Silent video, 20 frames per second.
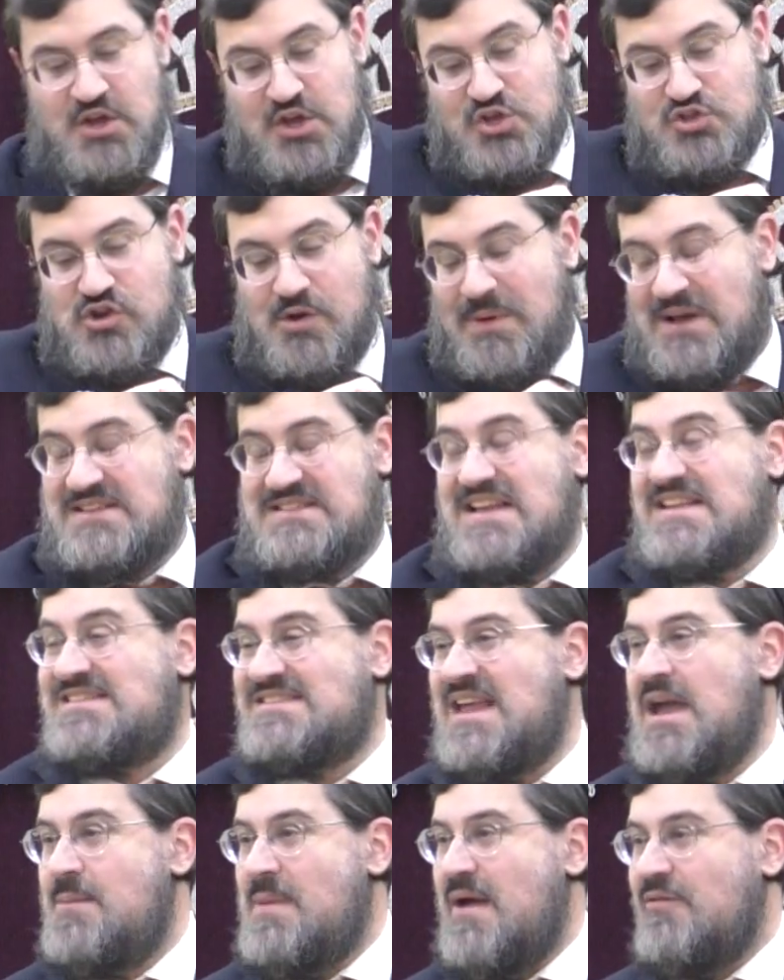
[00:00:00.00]
So Rabbi said, it's
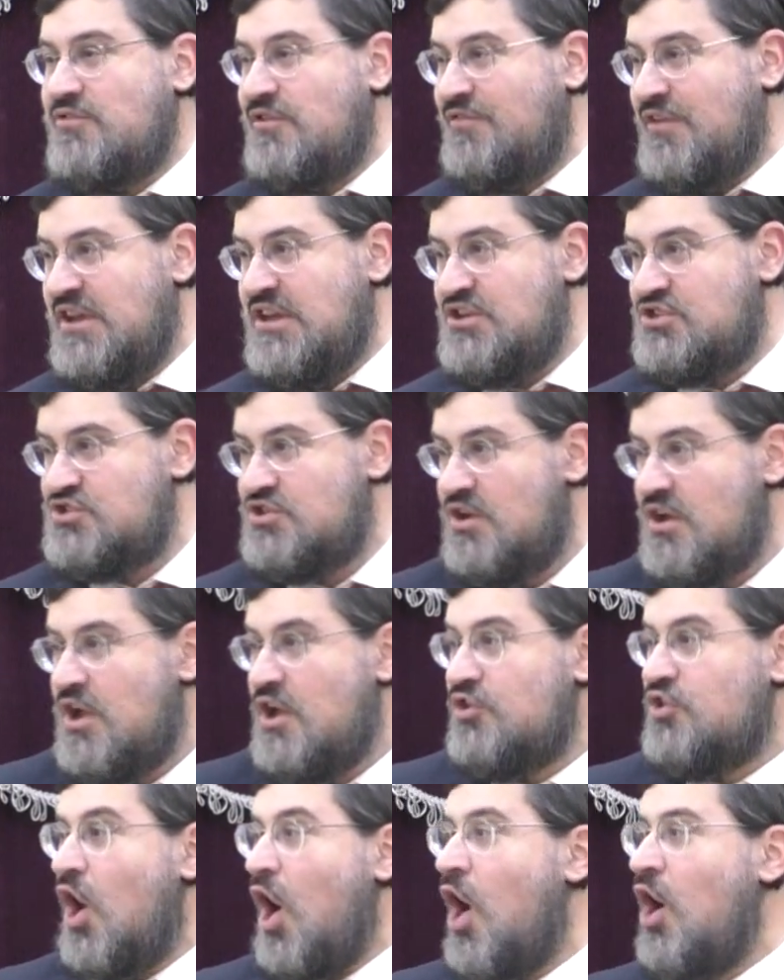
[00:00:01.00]
late, we have to finish.
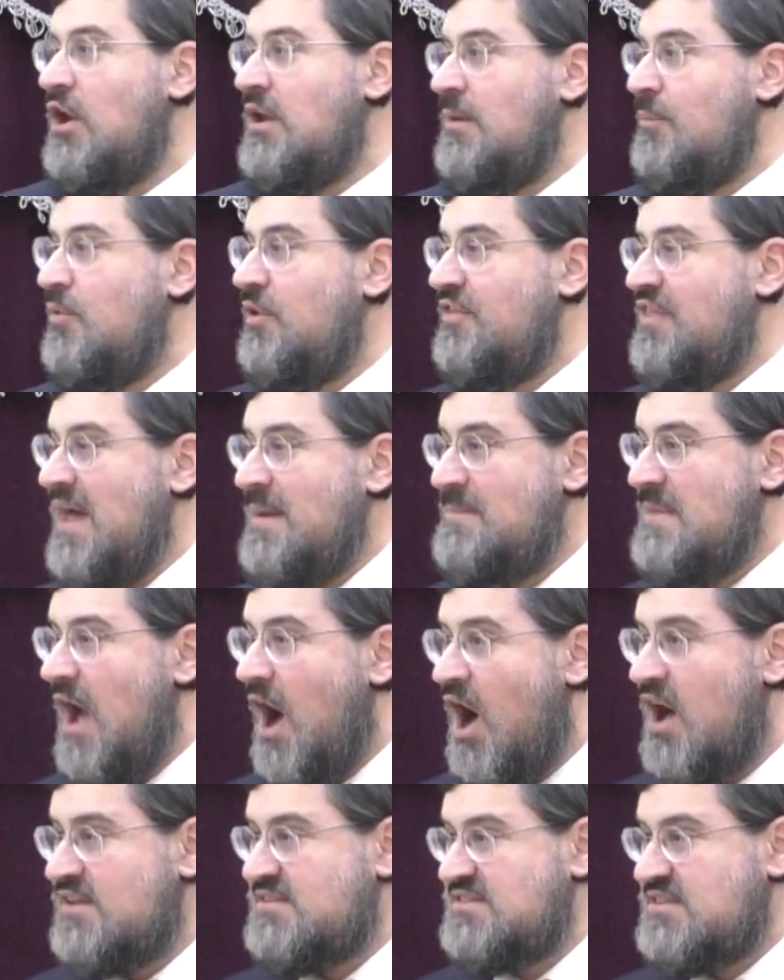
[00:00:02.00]
The Olim will then
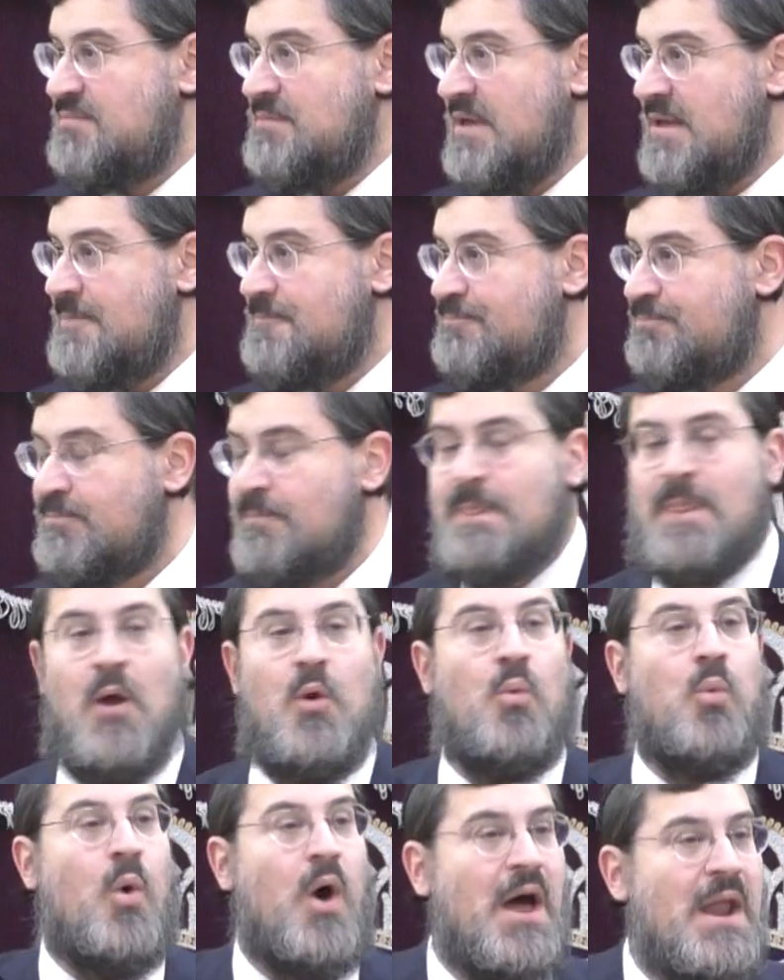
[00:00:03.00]
ask me,
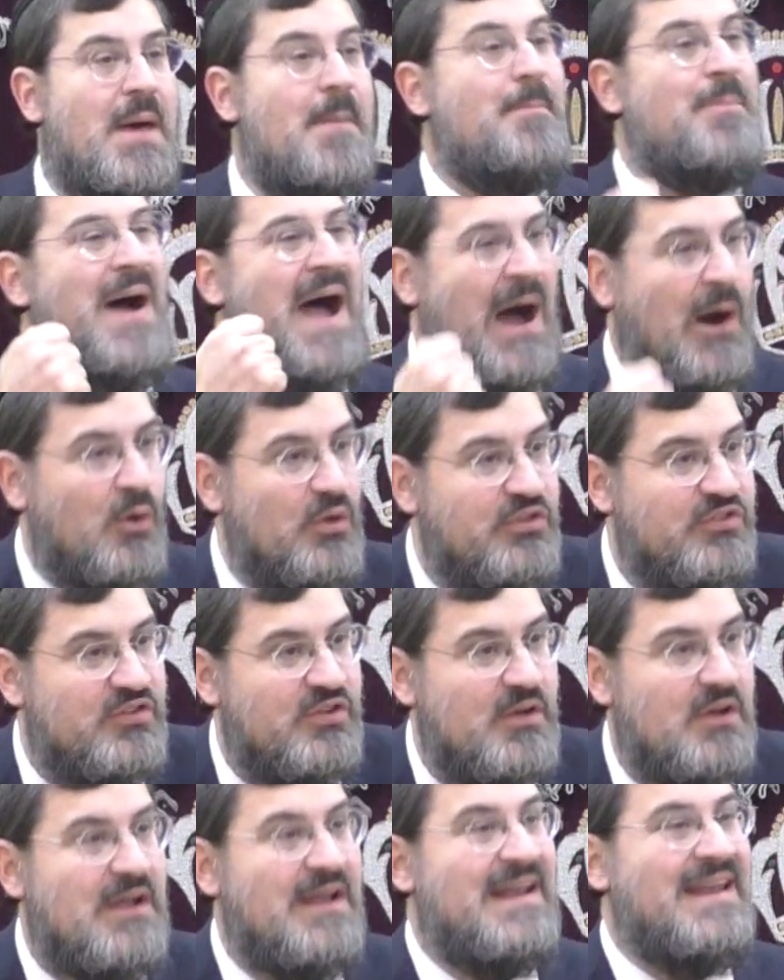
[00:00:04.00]
what about
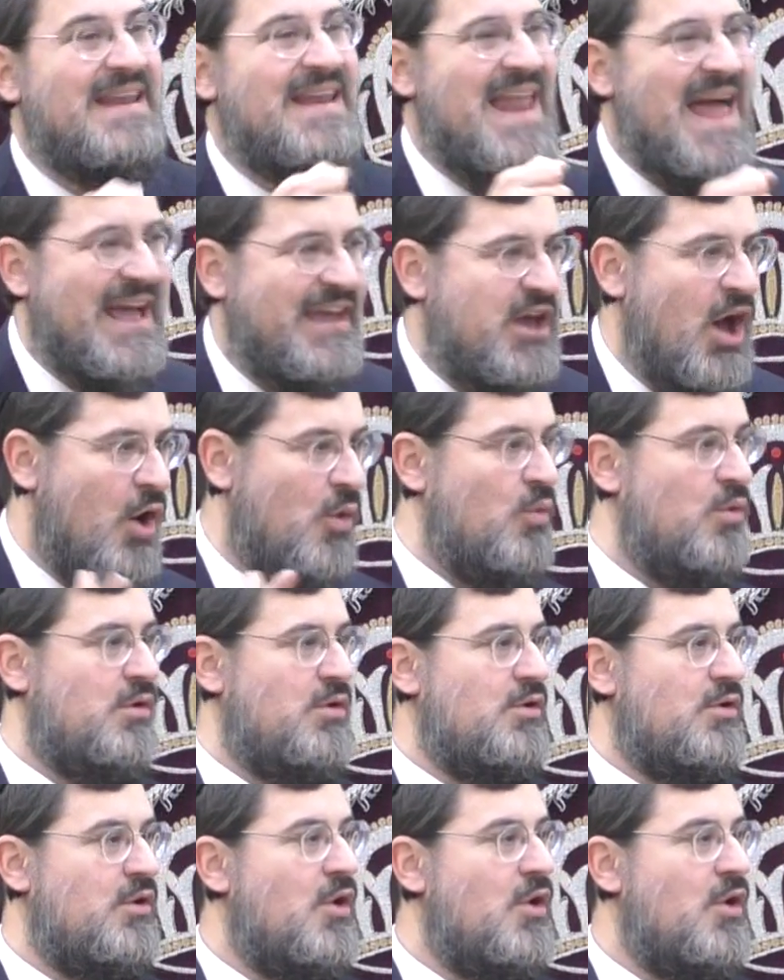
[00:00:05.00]
Lego?